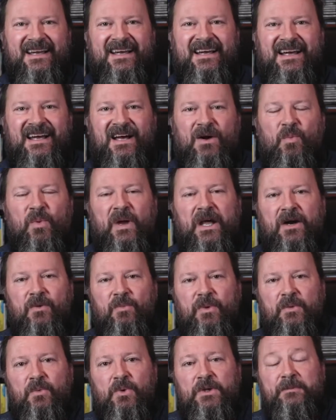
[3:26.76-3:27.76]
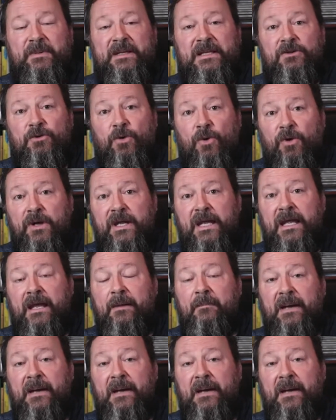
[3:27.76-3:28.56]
uh, where we would be talking